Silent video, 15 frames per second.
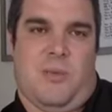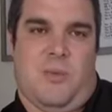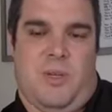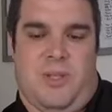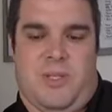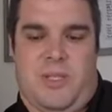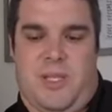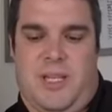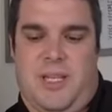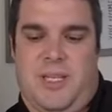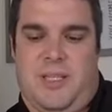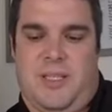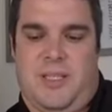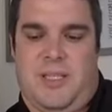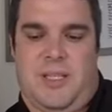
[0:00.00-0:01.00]
real estate,
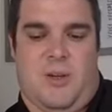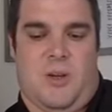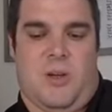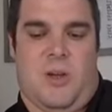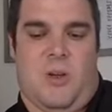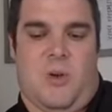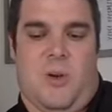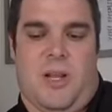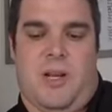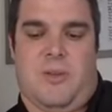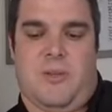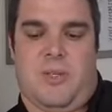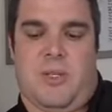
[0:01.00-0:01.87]
at least here in Colorado.